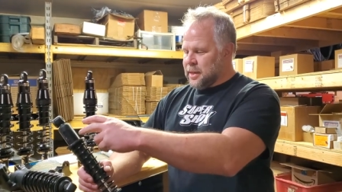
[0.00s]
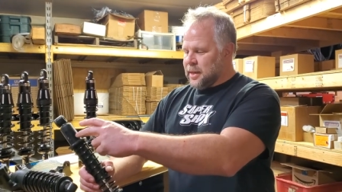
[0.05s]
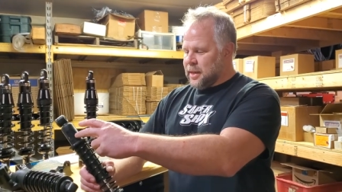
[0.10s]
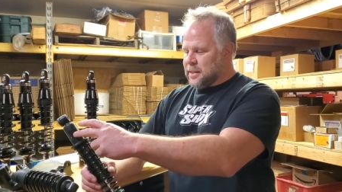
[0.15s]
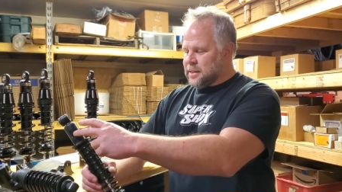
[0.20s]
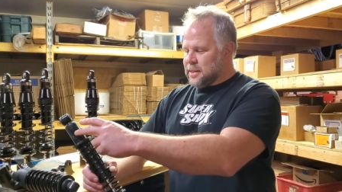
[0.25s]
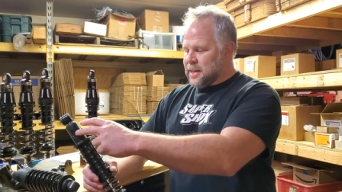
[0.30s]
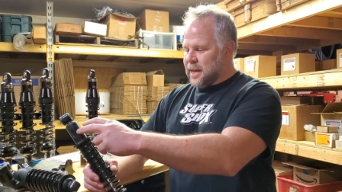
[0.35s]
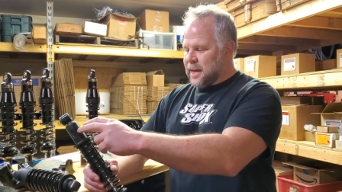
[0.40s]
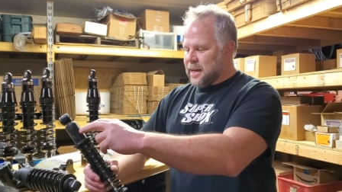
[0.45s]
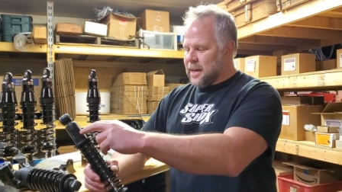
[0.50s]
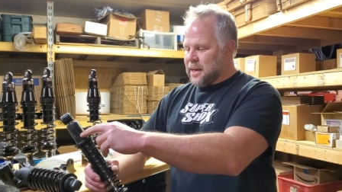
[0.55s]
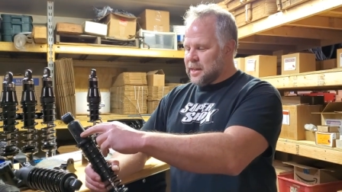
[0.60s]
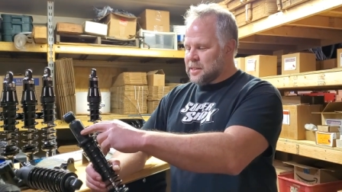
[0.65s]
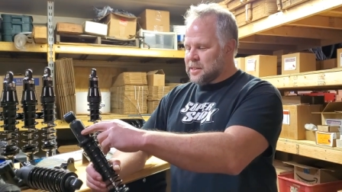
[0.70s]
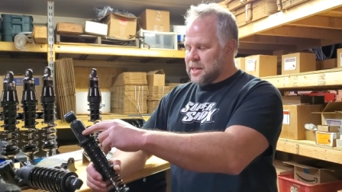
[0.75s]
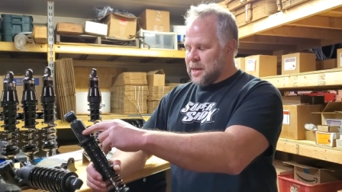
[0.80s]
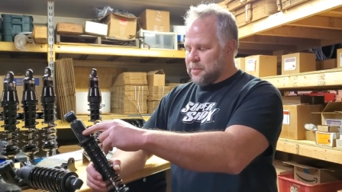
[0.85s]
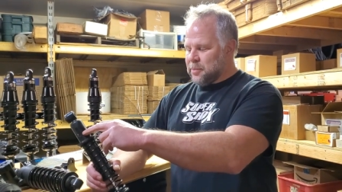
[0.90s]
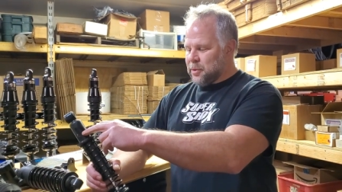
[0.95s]
it's not got a
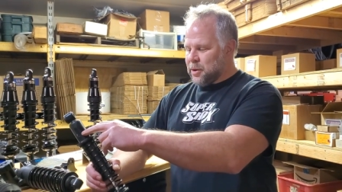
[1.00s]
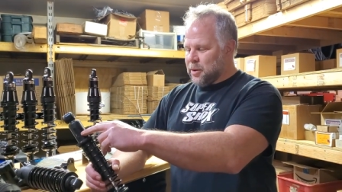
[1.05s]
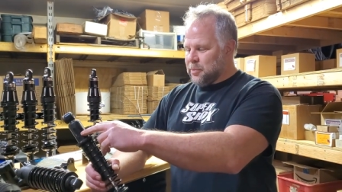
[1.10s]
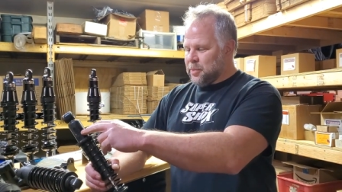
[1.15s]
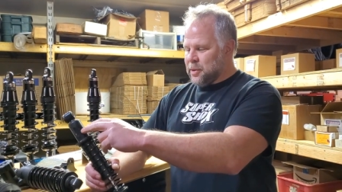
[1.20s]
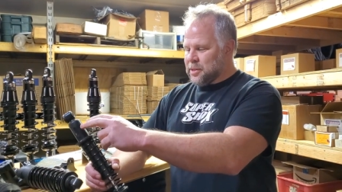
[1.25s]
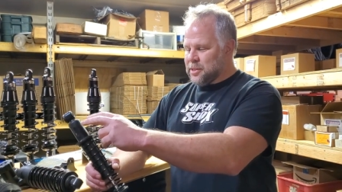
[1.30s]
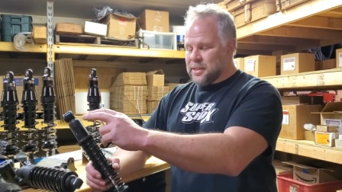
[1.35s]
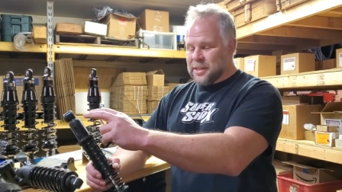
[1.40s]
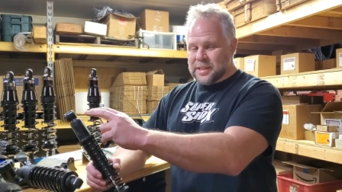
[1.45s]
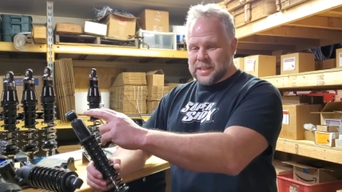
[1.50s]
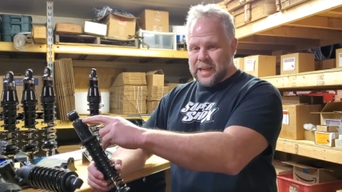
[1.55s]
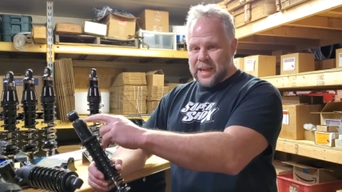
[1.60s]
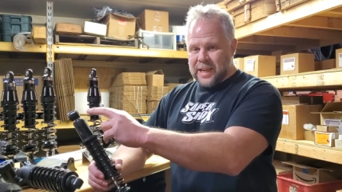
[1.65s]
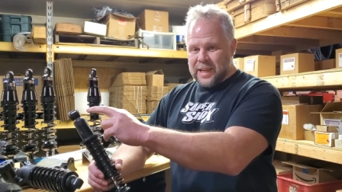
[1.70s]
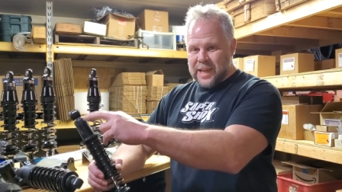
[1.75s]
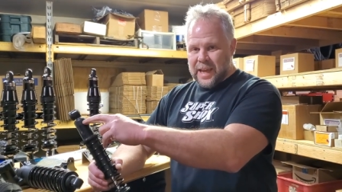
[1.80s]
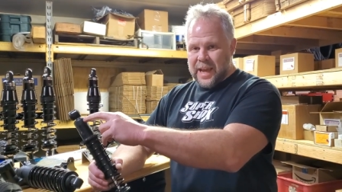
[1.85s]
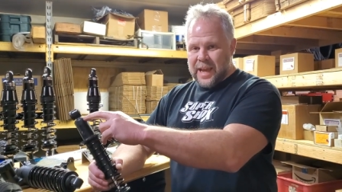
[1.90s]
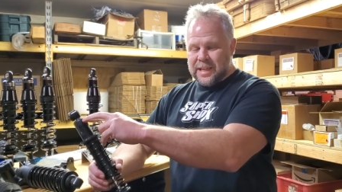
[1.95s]
separator piston, it's
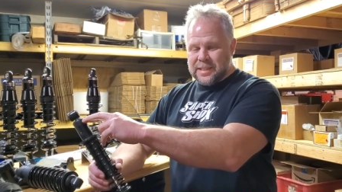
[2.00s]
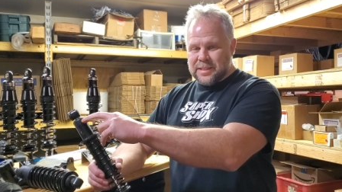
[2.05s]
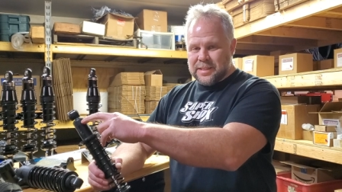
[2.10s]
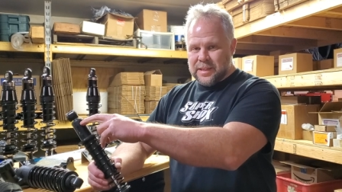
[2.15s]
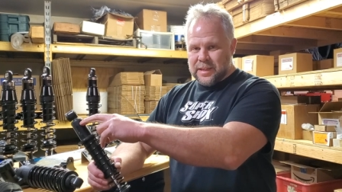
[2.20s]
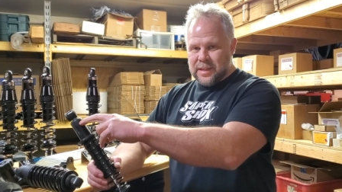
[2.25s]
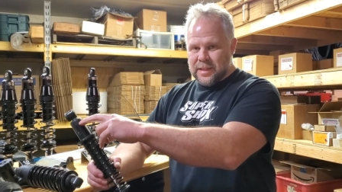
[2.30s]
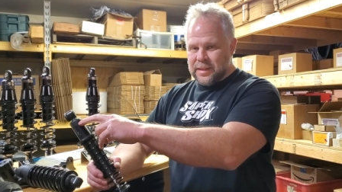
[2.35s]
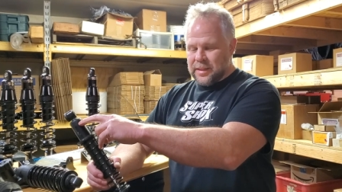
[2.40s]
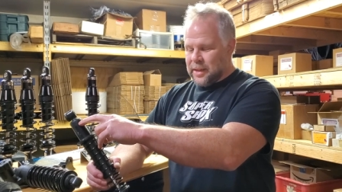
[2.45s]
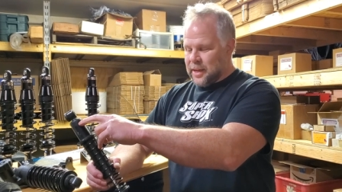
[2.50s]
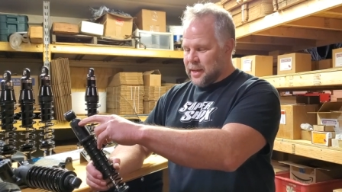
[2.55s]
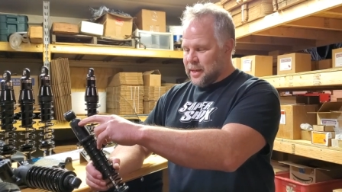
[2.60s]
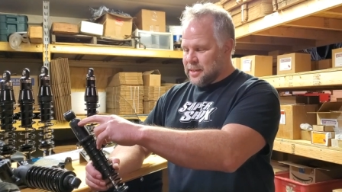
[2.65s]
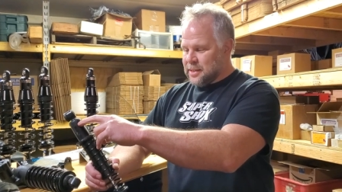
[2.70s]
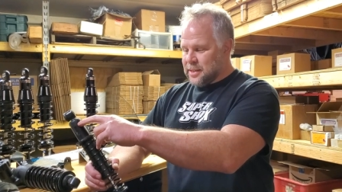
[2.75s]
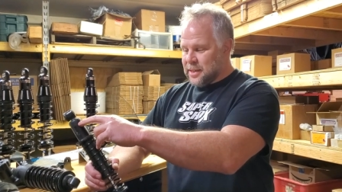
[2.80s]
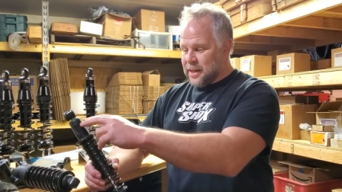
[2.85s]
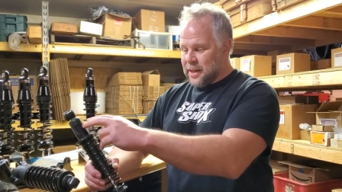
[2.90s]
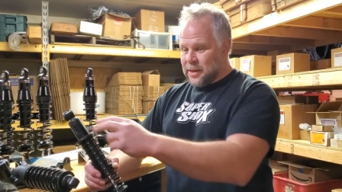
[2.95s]
got gas in it, like I
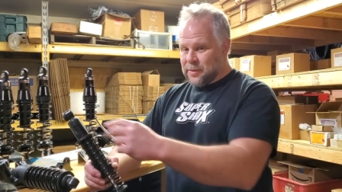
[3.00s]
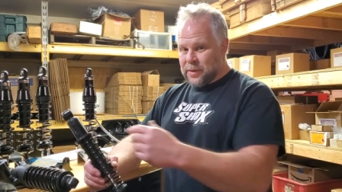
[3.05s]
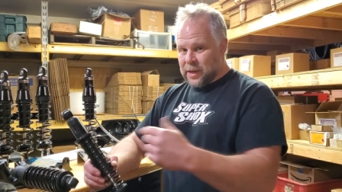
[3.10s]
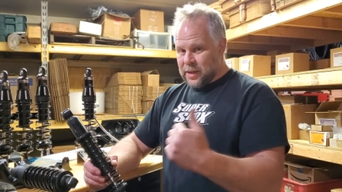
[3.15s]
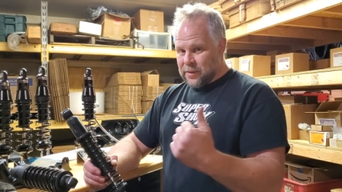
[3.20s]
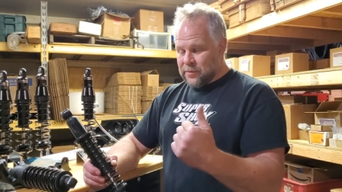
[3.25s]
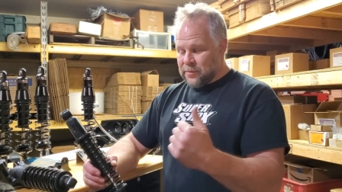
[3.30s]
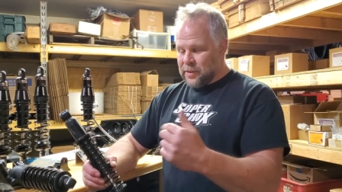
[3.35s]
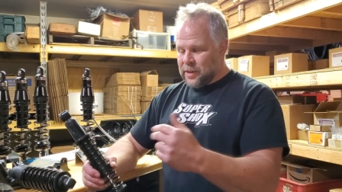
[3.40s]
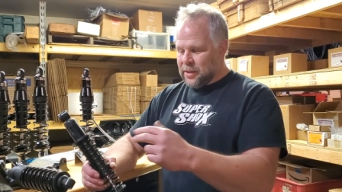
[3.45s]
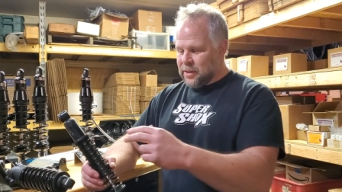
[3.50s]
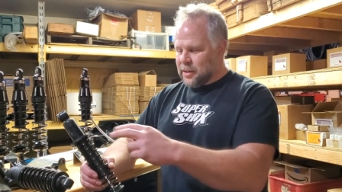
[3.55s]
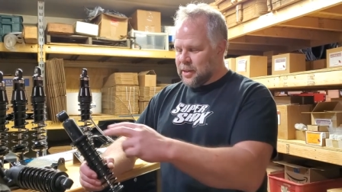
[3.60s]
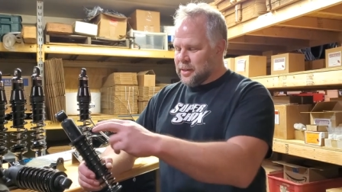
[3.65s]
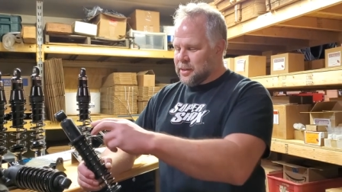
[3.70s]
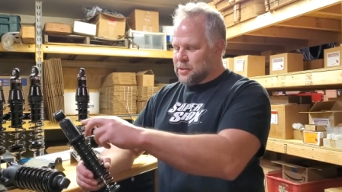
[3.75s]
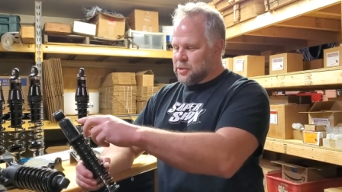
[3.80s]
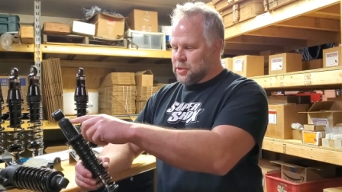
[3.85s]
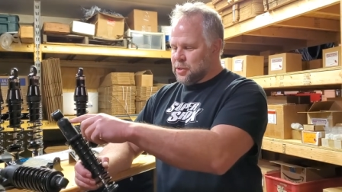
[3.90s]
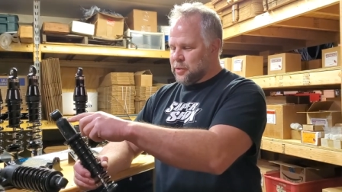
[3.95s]
said, I can feel it
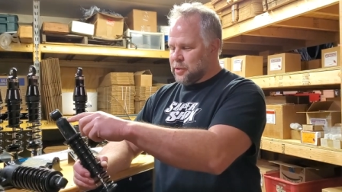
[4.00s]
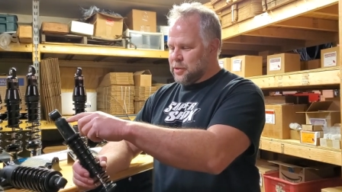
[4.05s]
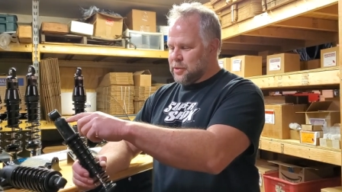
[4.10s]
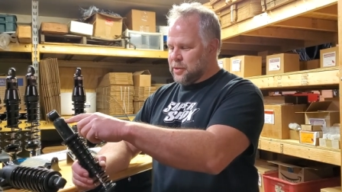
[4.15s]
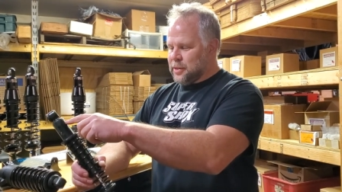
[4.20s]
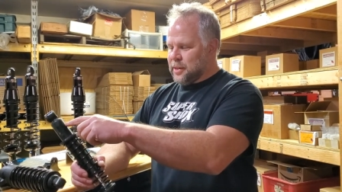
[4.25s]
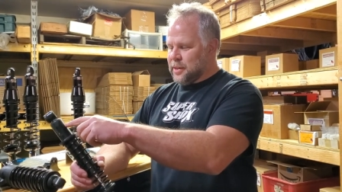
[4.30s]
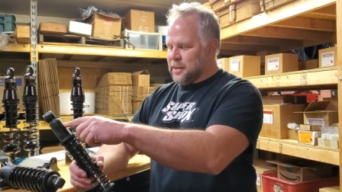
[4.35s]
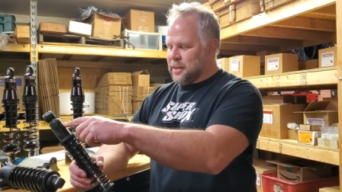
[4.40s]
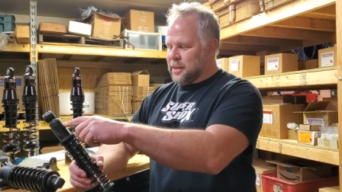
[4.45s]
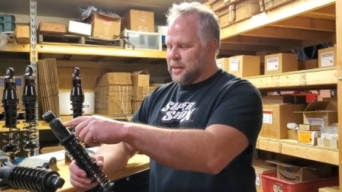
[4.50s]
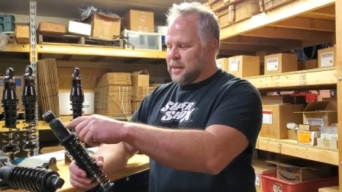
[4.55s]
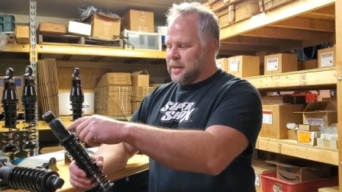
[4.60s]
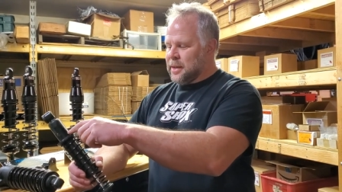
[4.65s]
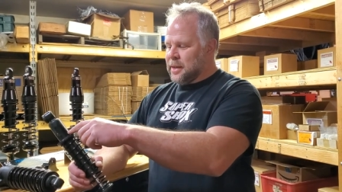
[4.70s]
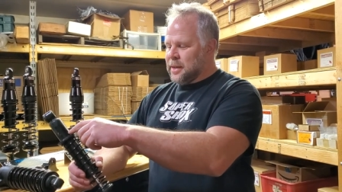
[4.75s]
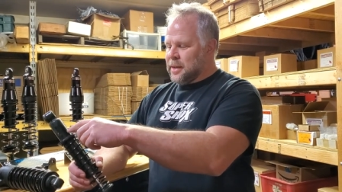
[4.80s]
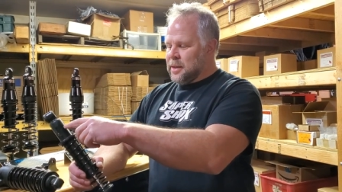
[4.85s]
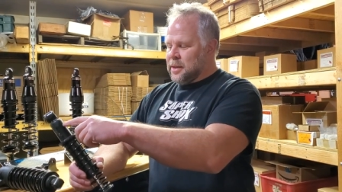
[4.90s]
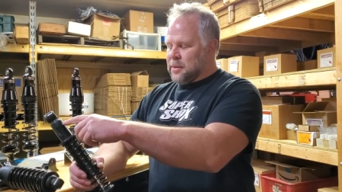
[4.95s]
and show it to you
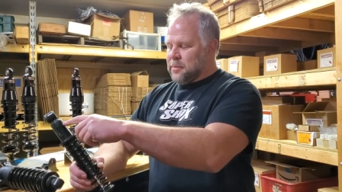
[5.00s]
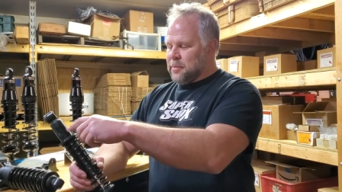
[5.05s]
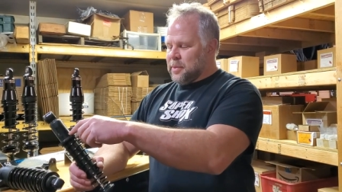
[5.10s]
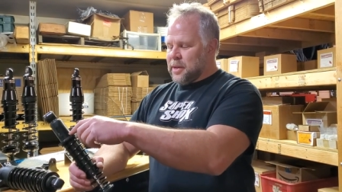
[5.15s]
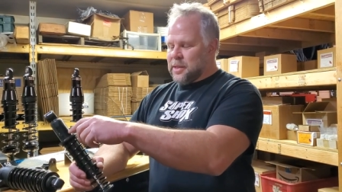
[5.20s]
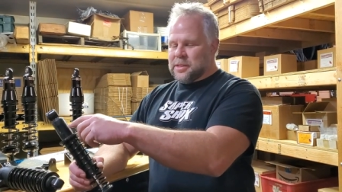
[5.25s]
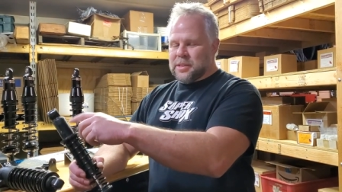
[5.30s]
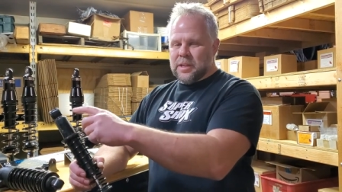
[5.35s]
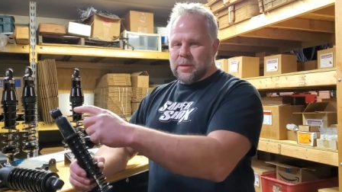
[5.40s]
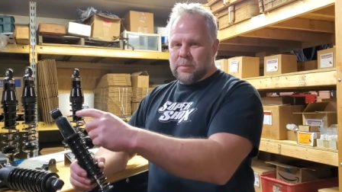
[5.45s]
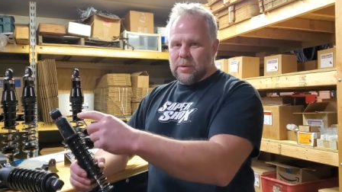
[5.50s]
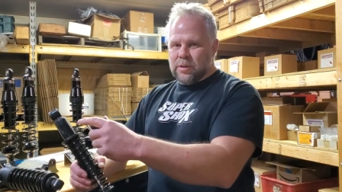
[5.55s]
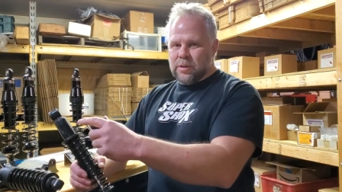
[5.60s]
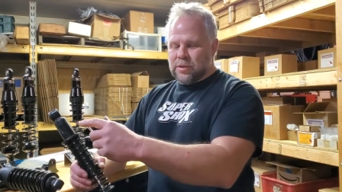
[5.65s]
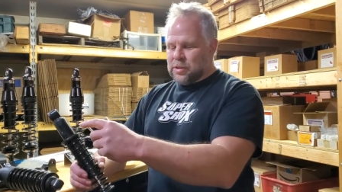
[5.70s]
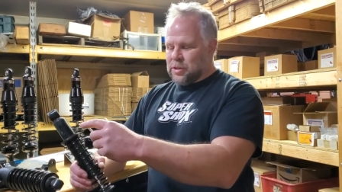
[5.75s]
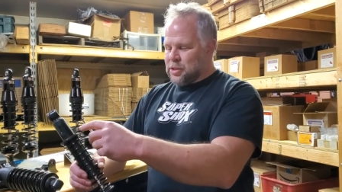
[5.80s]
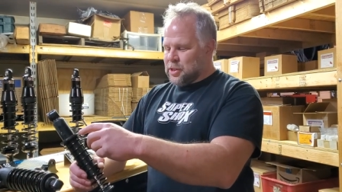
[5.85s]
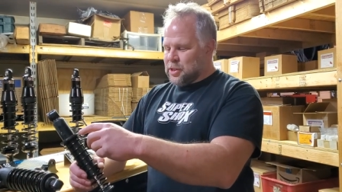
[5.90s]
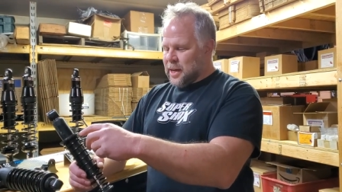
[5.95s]
but it's an
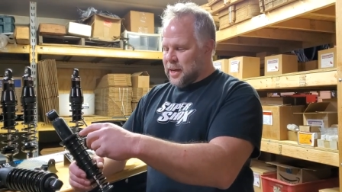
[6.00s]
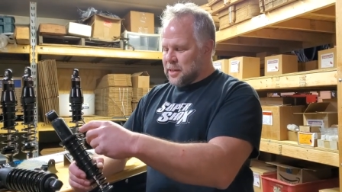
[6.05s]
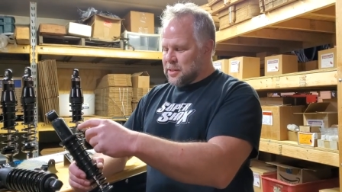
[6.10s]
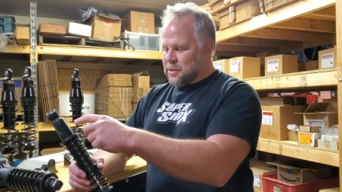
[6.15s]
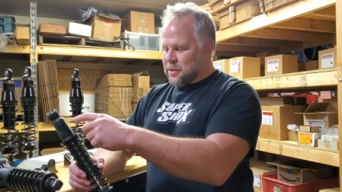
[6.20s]
emulsion shock.